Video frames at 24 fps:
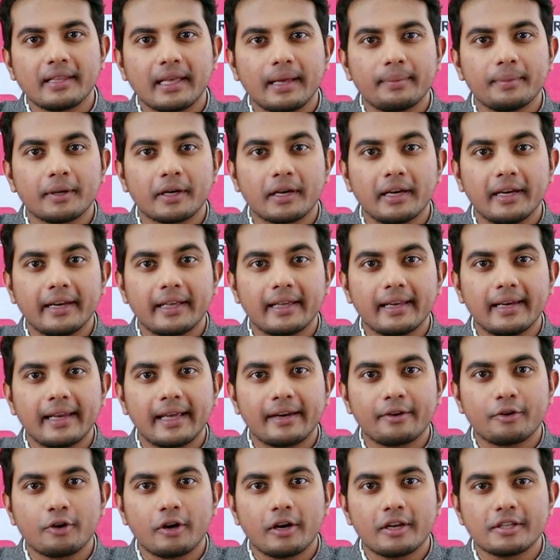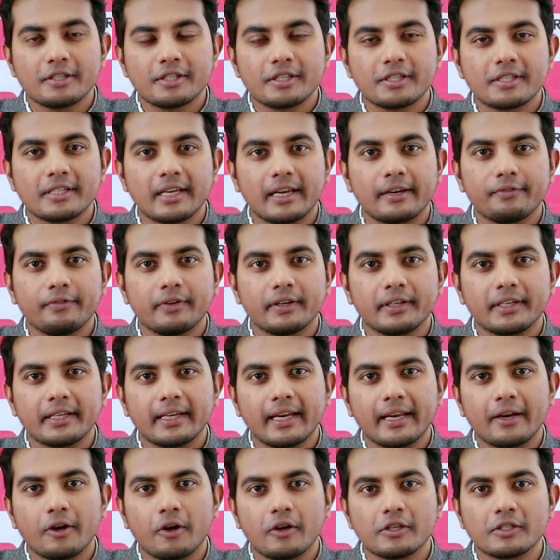I am a clinical andrologist at
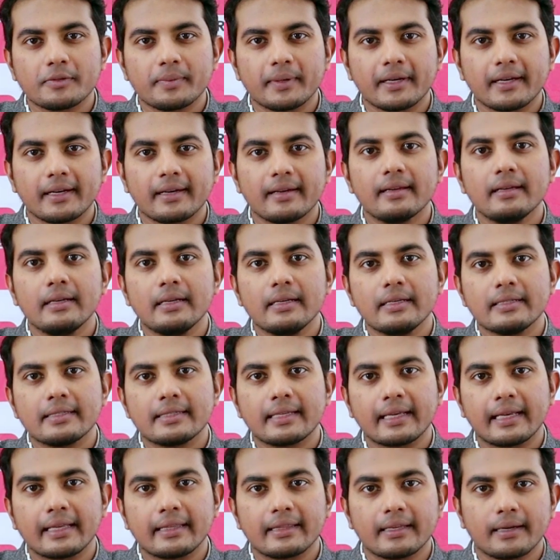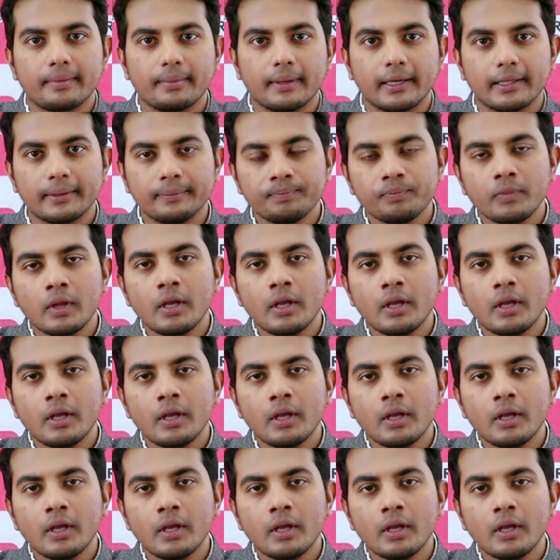49 Hospital, Sikandrabad.